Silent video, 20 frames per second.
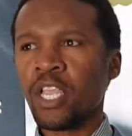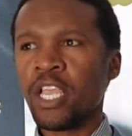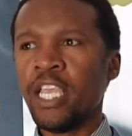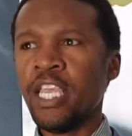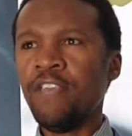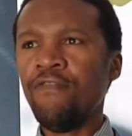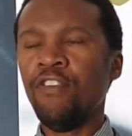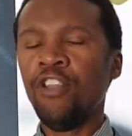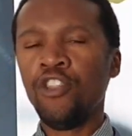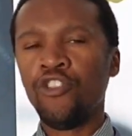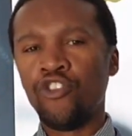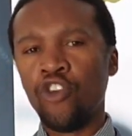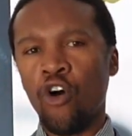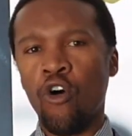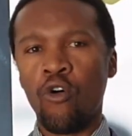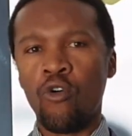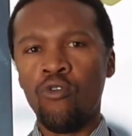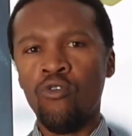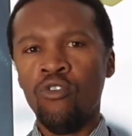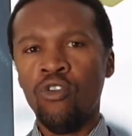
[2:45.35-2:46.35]
even
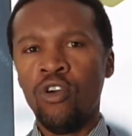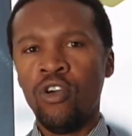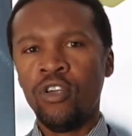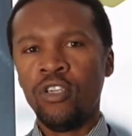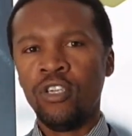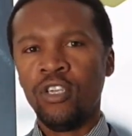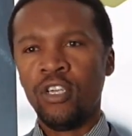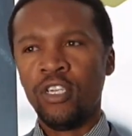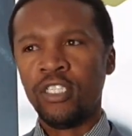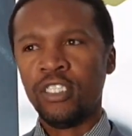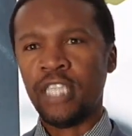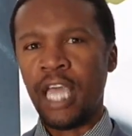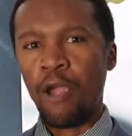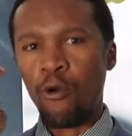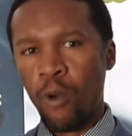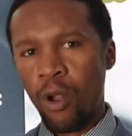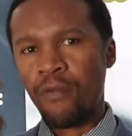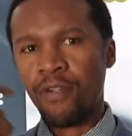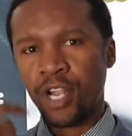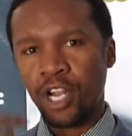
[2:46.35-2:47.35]
though they're
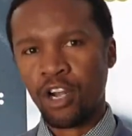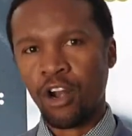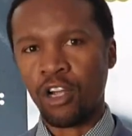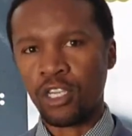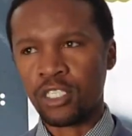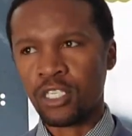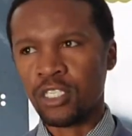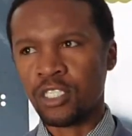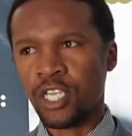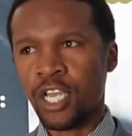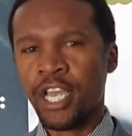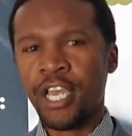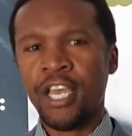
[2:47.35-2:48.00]
wearing glasses,